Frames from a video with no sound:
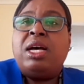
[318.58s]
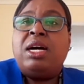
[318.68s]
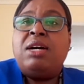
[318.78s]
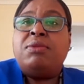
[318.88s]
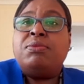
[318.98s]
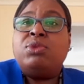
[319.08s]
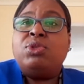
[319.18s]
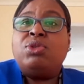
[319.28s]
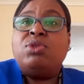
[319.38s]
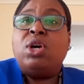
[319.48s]
to
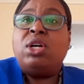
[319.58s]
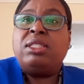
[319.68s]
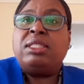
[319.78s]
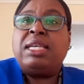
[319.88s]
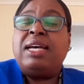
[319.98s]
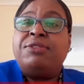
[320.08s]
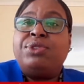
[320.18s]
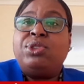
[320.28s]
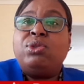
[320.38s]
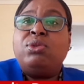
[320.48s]
not have
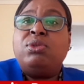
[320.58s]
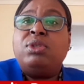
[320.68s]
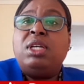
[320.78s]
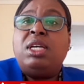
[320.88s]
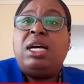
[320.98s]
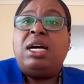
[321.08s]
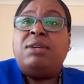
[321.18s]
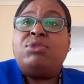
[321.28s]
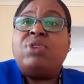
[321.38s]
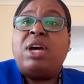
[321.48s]
to
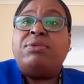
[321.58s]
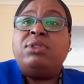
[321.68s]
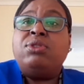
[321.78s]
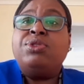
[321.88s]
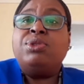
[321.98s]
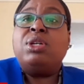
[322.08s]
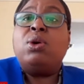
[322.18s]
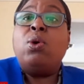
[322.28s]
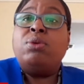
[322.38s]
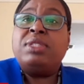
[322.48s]
travel through the
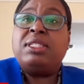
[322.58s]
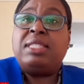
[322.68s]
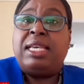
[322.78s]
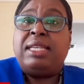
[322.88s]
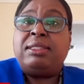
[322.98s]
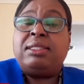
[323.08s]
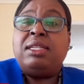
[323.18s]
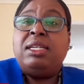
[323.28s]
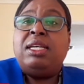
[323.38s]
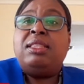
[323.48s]
home state,
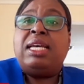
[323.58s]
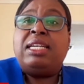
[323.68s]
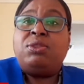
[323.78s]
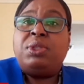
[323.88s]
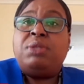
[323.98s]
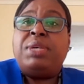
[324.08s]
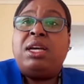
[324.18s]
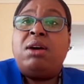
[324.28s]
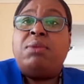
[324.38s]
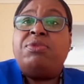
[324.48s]
that would
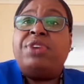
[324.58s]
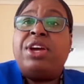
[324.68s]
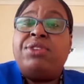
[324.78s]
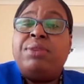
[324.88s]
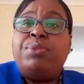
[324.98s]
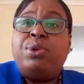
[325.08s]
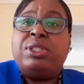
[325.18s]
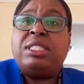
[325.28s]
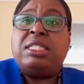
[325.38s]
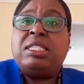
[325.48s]
become very
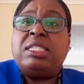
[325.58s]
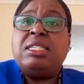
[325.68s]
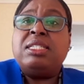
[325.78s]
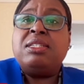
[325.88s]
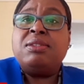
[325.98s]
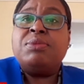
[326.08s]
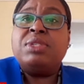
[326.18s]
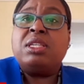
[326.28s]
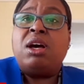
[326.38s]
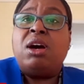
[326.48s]
important in
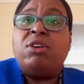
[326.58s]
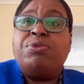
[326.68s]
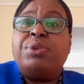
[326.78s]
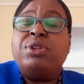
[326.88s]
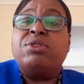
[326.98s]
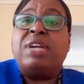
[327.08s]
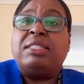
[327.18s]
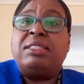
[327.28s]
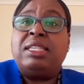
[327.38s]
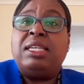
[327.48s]
terms of
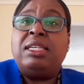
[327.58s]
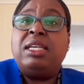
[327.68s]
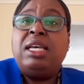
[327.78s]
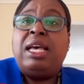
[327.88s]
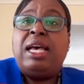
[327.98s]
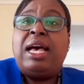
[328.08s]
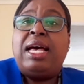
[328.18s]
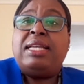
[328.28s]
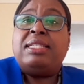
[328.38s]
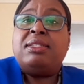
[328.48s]
progressing
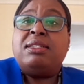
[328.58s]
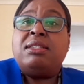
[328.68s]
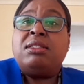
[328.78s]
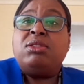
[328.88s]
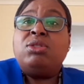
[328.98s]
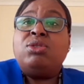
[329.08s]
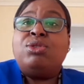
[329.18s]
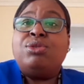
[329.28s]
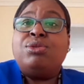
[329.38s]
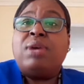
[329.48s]
and
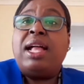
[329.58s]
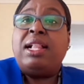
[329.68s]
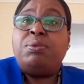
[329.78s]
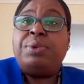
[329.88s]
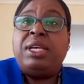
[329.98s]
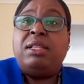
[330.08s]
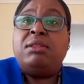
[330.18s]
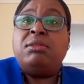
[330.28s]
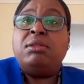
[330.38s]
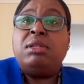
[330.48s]
to help
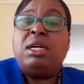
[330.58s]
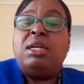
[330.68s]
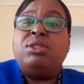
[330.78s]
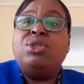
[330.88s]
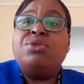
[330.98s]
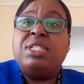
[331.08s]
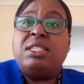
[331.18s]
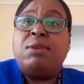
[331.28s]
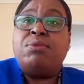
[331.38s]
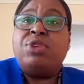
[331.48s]
in
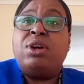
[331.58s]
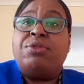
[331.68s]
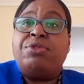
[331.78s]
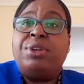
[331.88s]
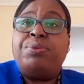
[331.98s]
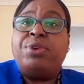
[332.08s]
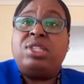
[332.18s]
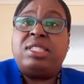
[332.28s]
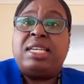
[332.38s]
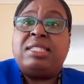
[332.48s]
tourism recovery
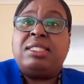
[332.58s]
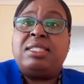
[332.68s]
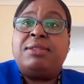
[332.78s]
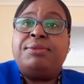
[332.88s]
process.